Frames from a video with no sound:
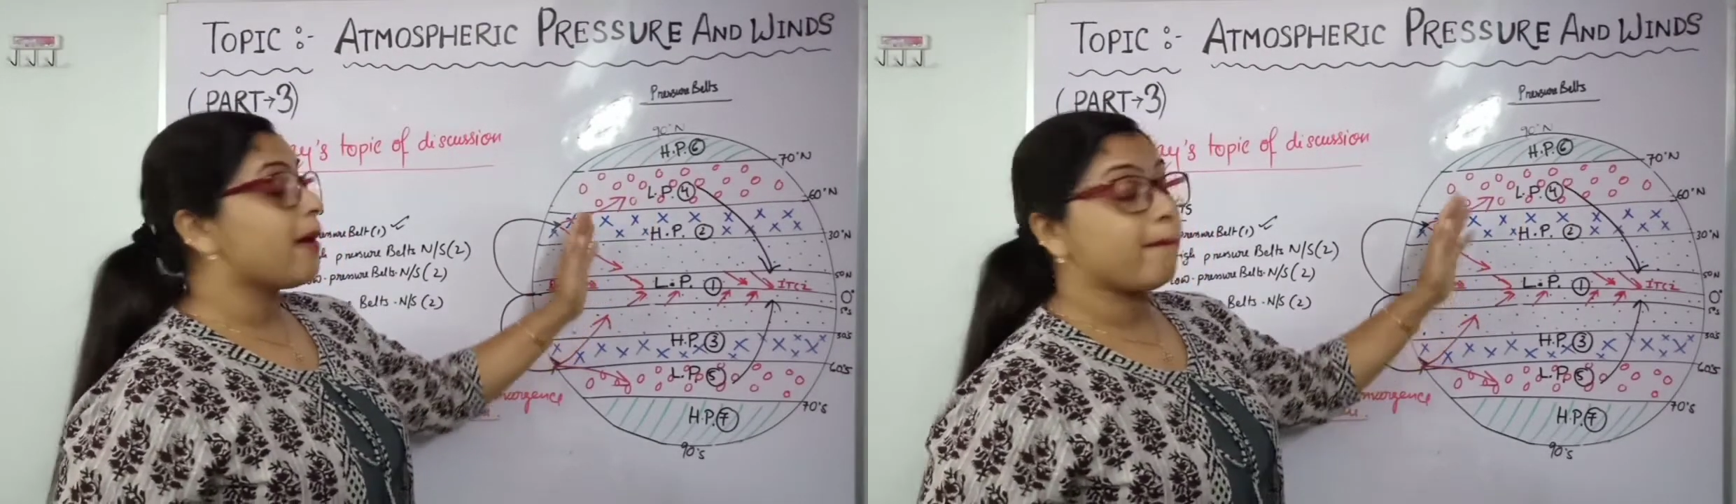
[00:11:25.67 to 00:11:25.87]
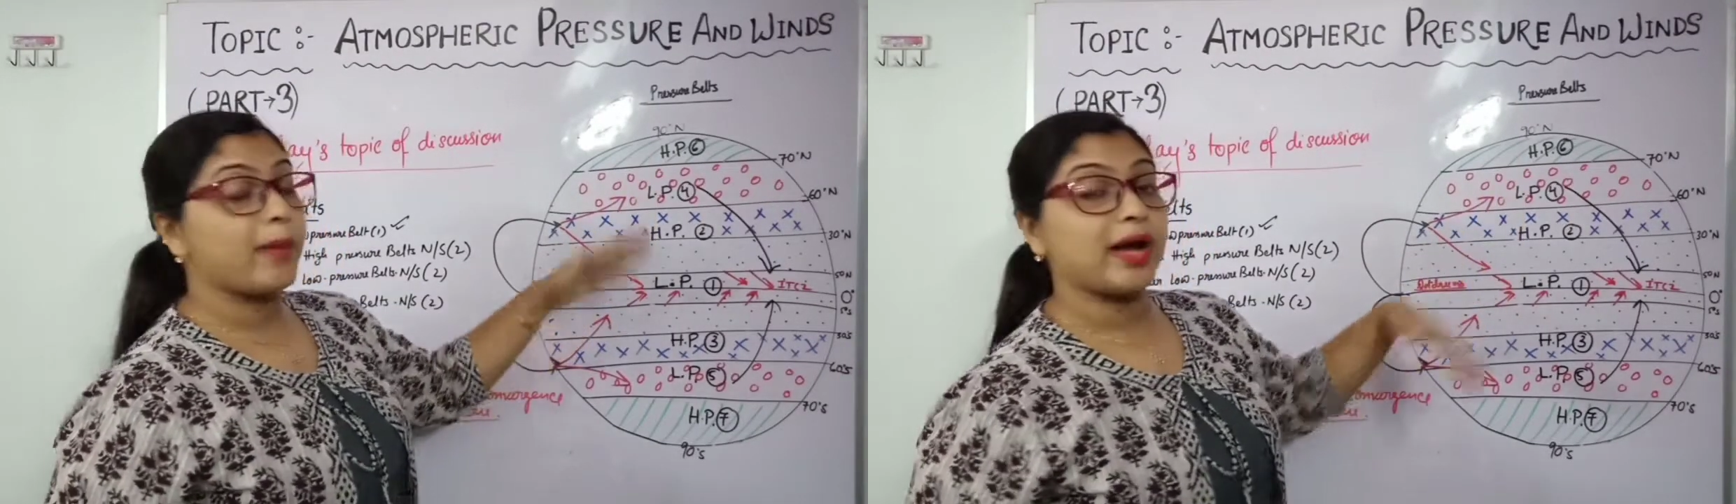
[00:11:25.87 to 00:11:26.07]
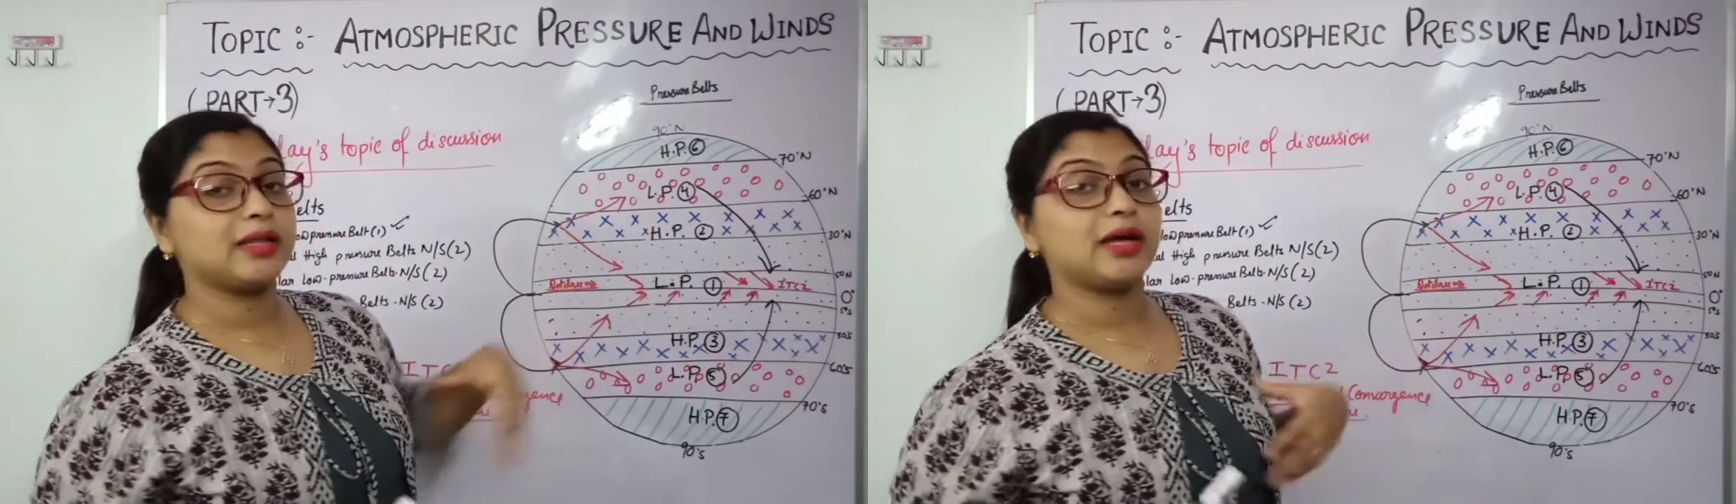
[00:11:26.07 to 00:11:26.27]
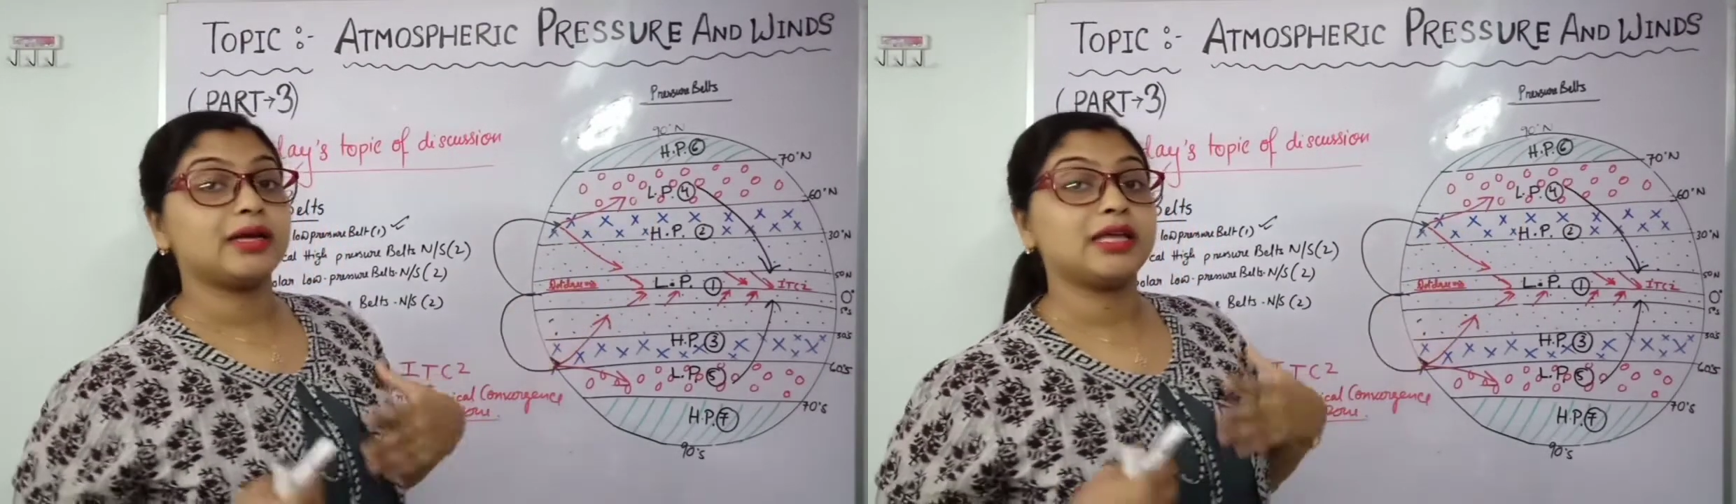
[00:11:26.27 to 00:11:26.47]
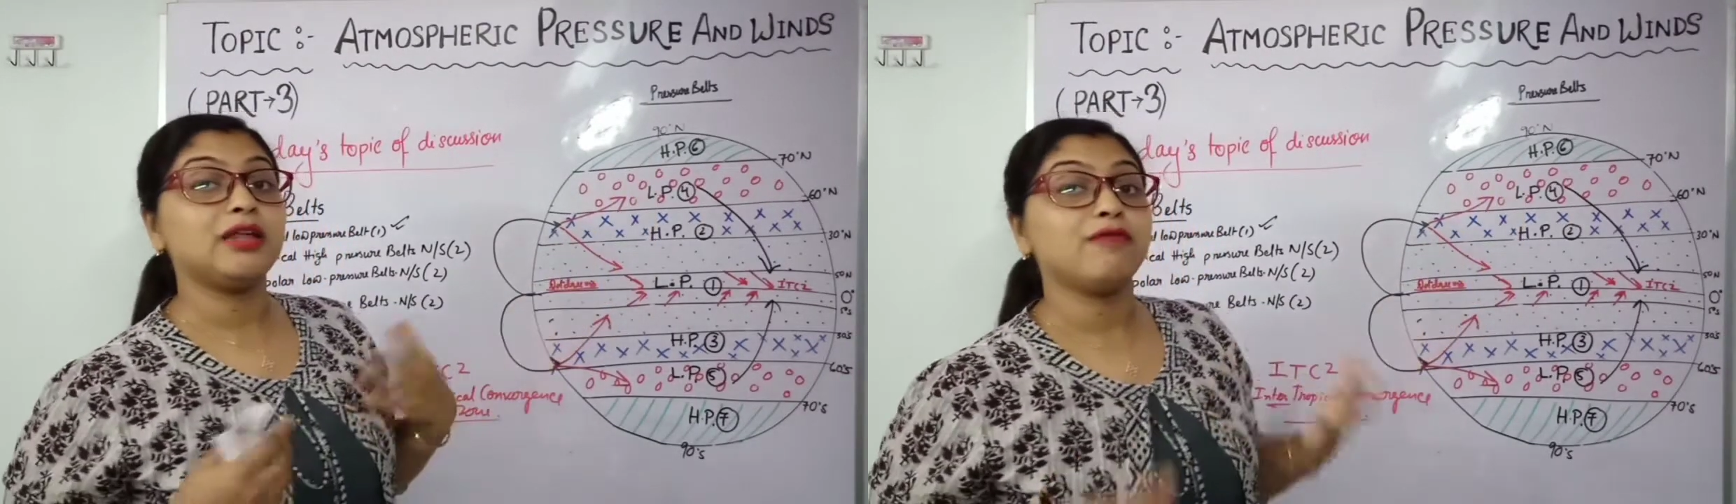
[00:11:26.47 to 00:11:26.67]
By
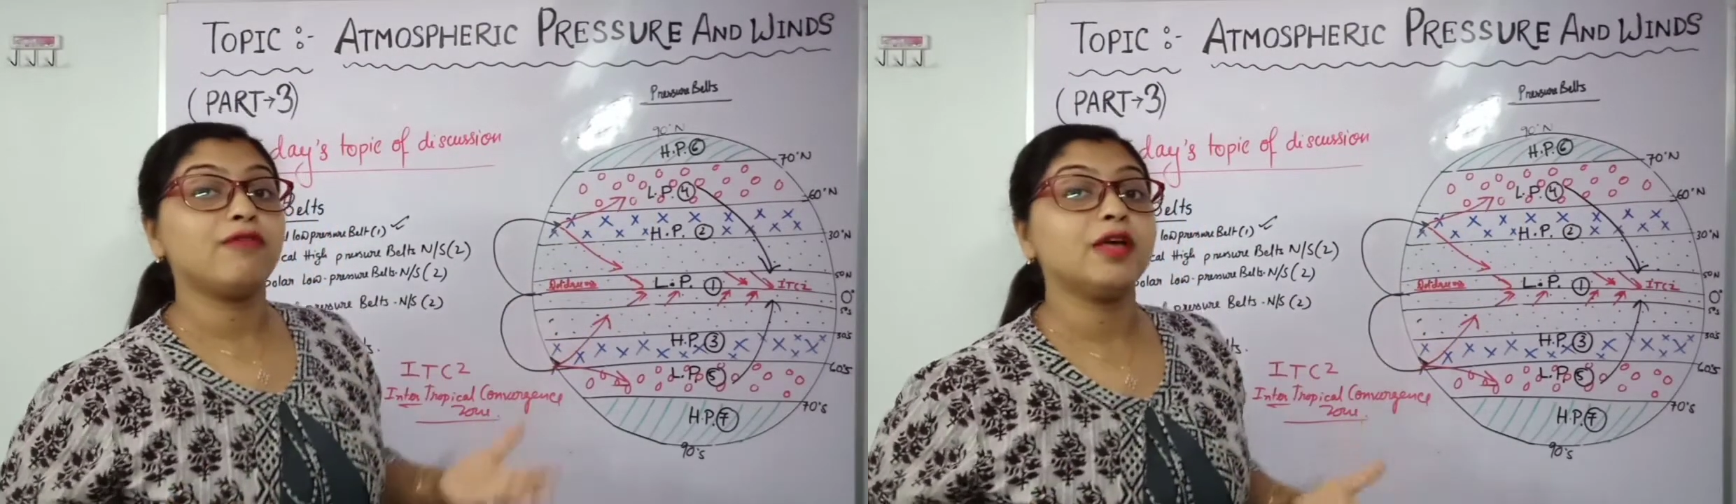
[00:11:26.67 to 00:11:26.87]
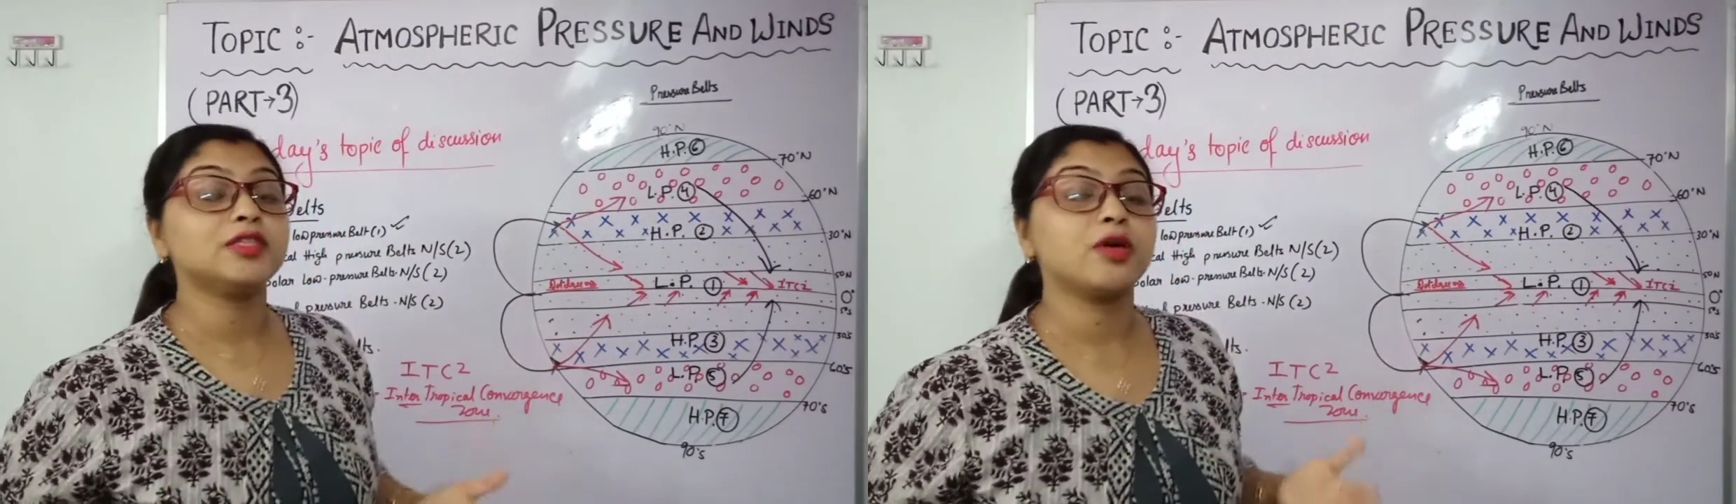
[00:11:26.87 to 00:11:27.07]
that influence